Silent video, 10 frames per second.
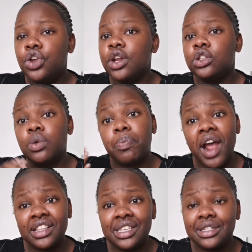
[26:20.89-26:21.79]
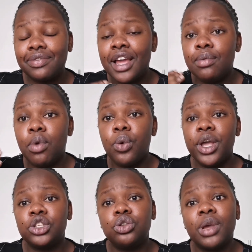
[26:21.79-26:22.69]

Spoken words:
You need to practice, find more ways